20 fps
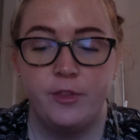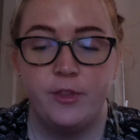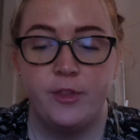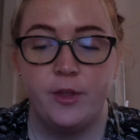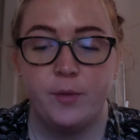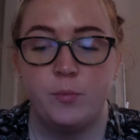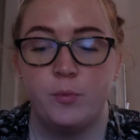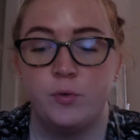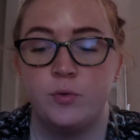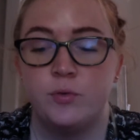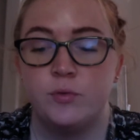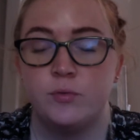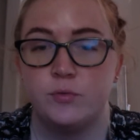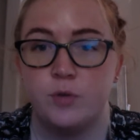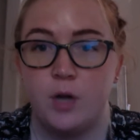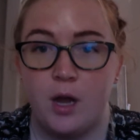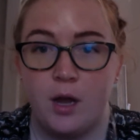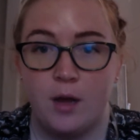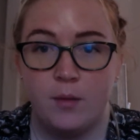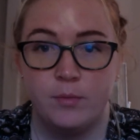the
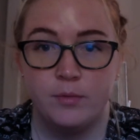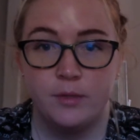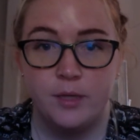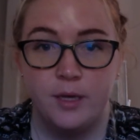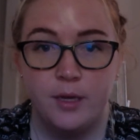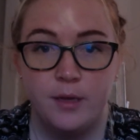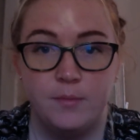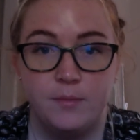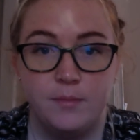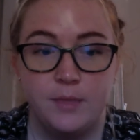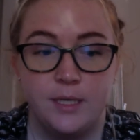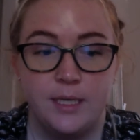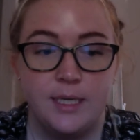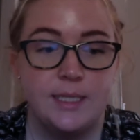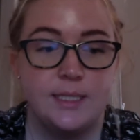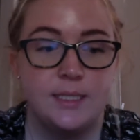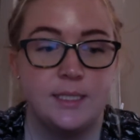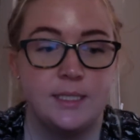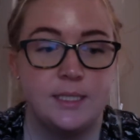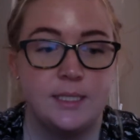problem
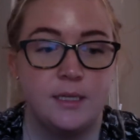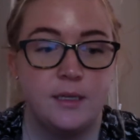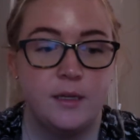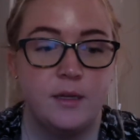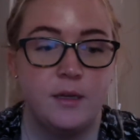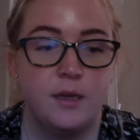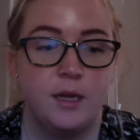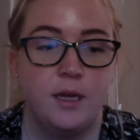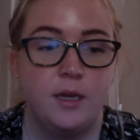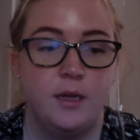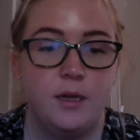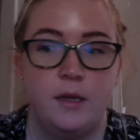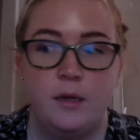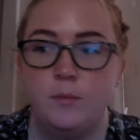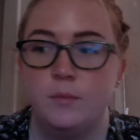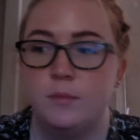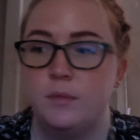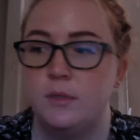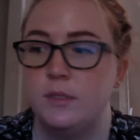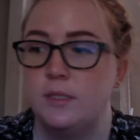is,
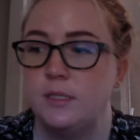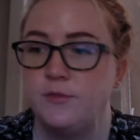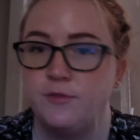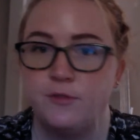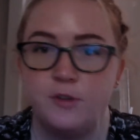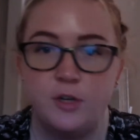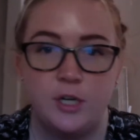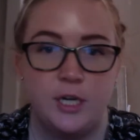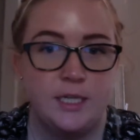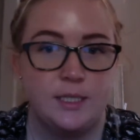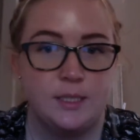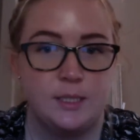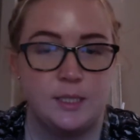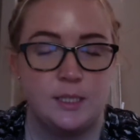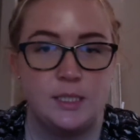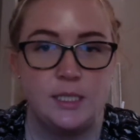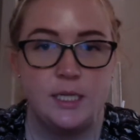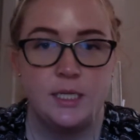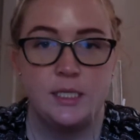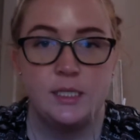for
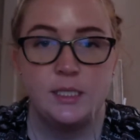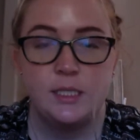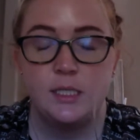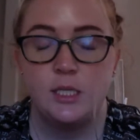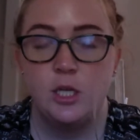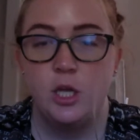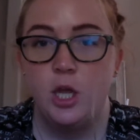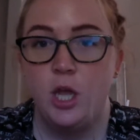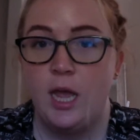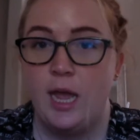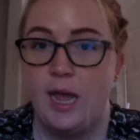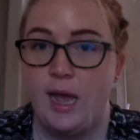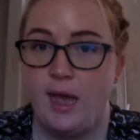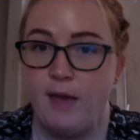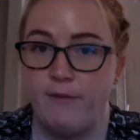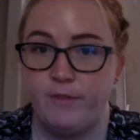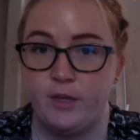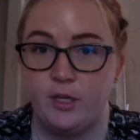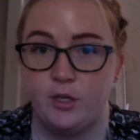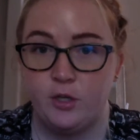instance,
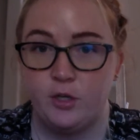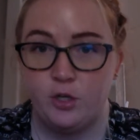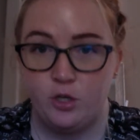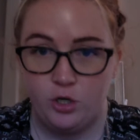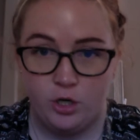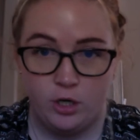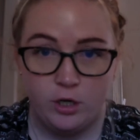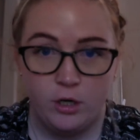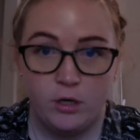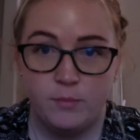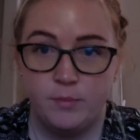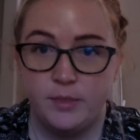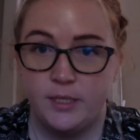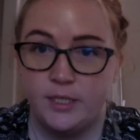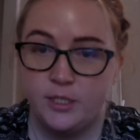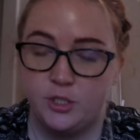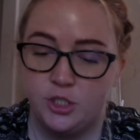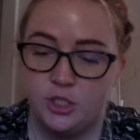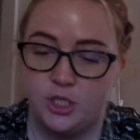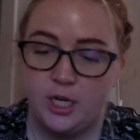having
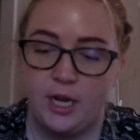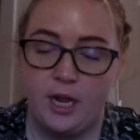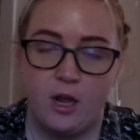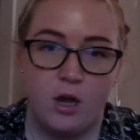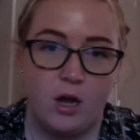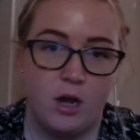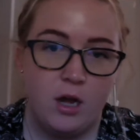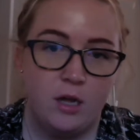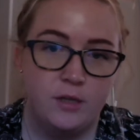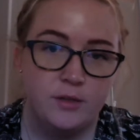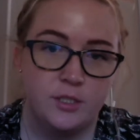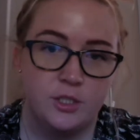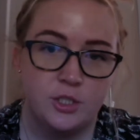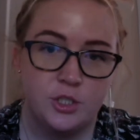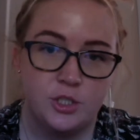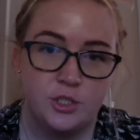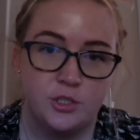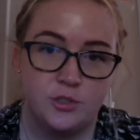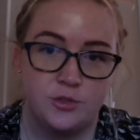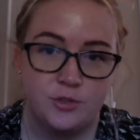garbage on the
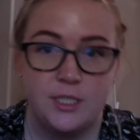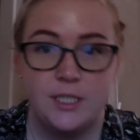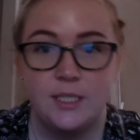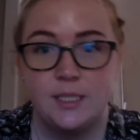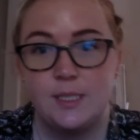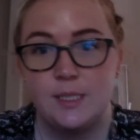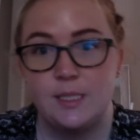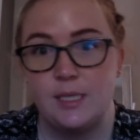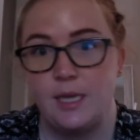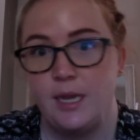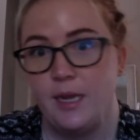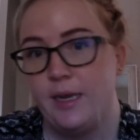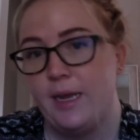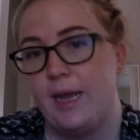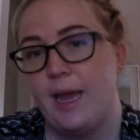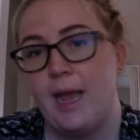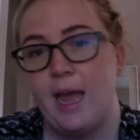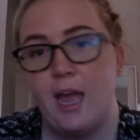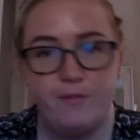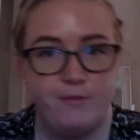streets and
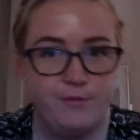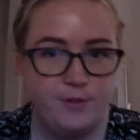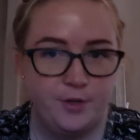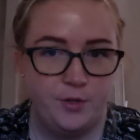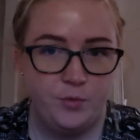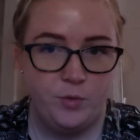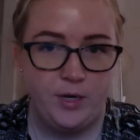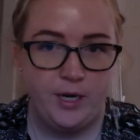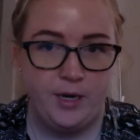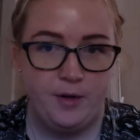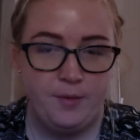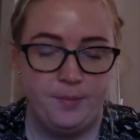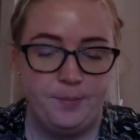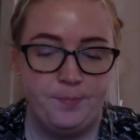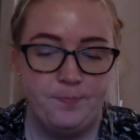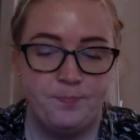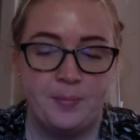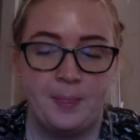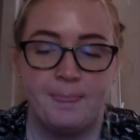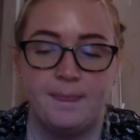everywhere.
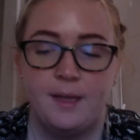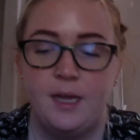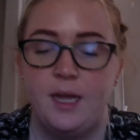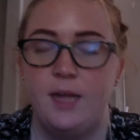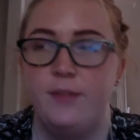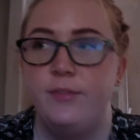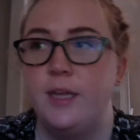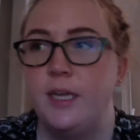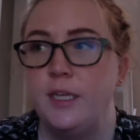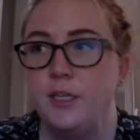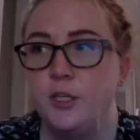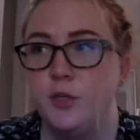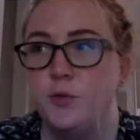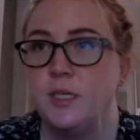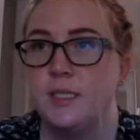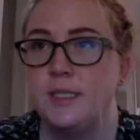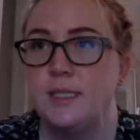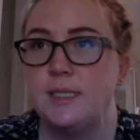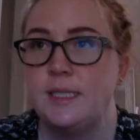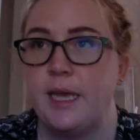And then you
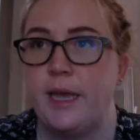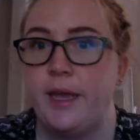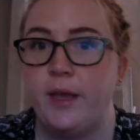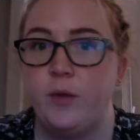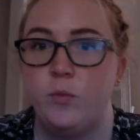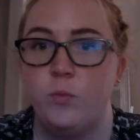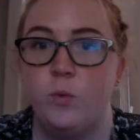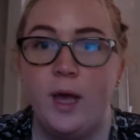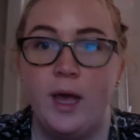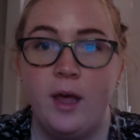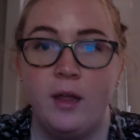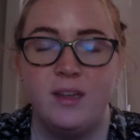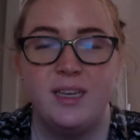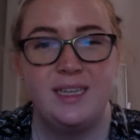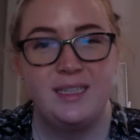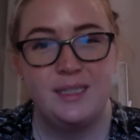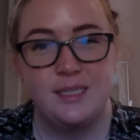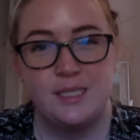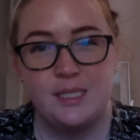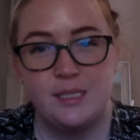could say, well,
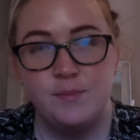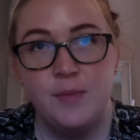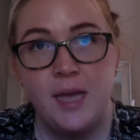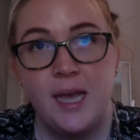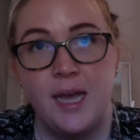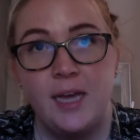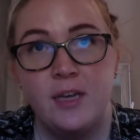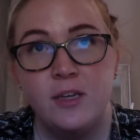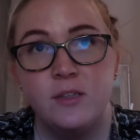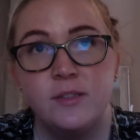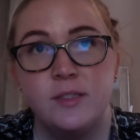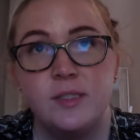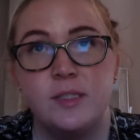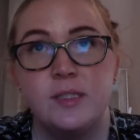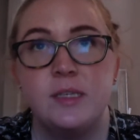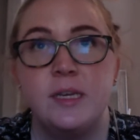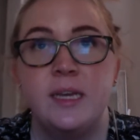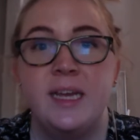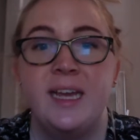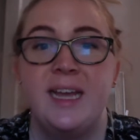it
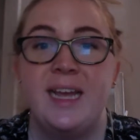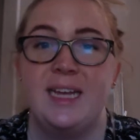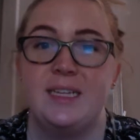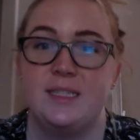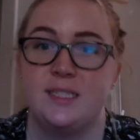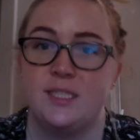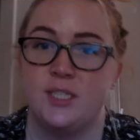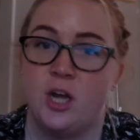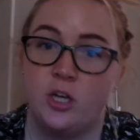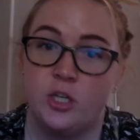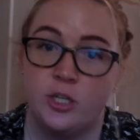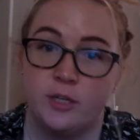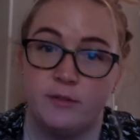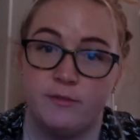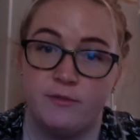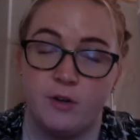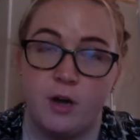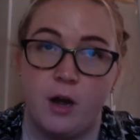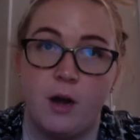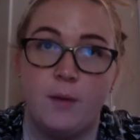smells, it's not good
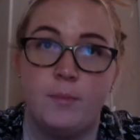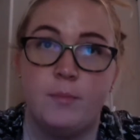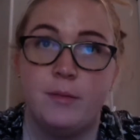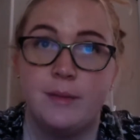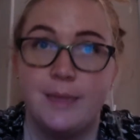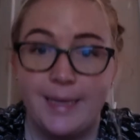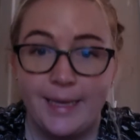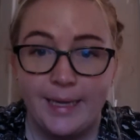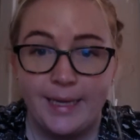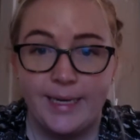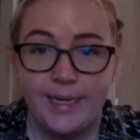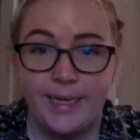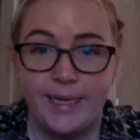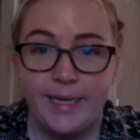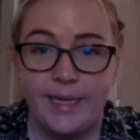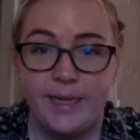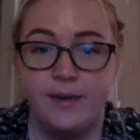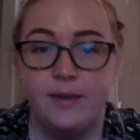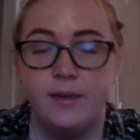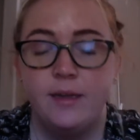for our
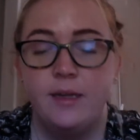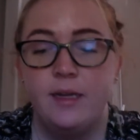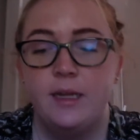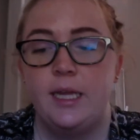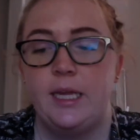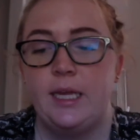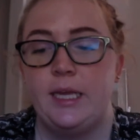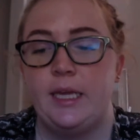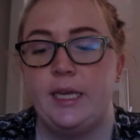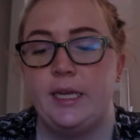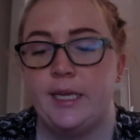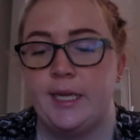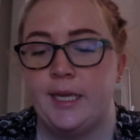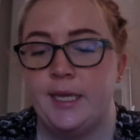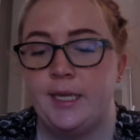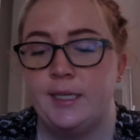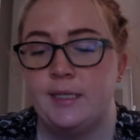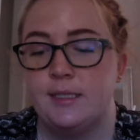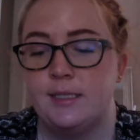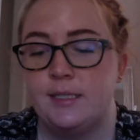planet,
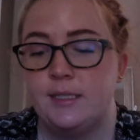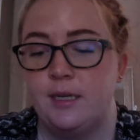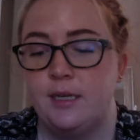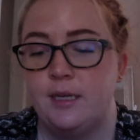and